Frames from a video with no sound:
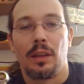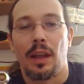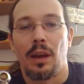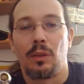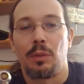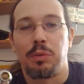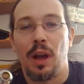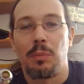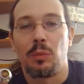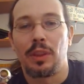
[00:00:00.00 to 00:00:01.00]
Now, the
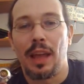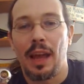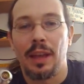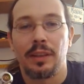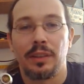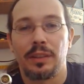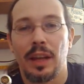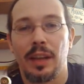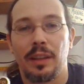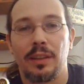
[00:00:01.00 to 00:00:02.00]
problem with that is
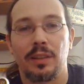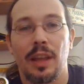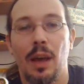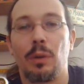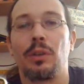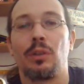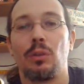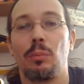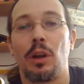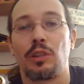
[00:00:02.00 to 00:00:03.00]
that it's allowing
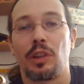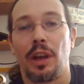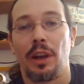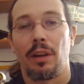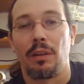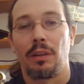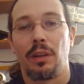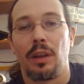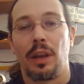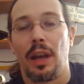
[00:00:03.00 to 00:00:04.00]
too much air,
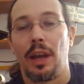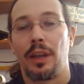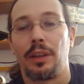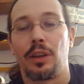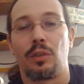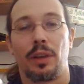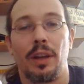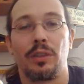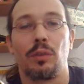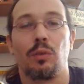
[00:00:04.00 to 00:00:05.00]
and it
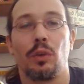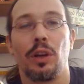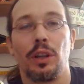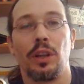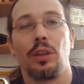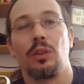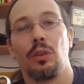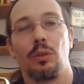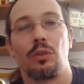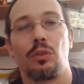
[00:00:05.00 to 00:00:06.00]
creates a really
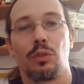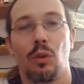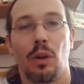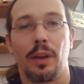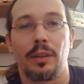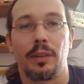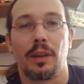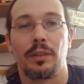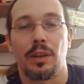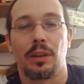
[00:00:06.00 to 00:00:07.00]
loose draw. It's
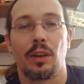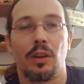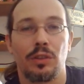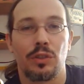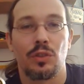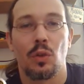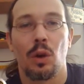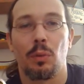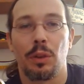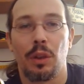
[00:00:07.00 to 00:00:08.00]
like sucking on a
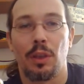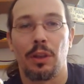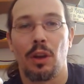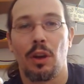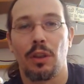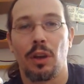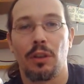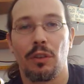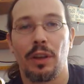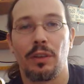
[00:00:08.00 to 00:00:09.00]
straw with nothing on the
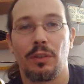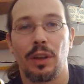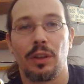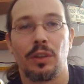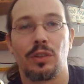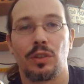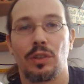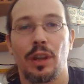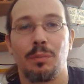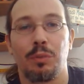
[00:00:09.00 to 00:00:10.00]
other end of it. It's
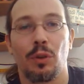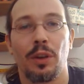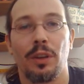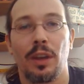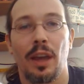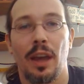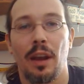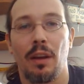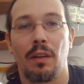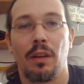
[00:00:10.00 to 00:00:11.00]
just like breathing
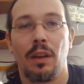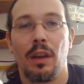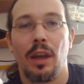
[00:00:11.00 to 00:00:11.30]
air.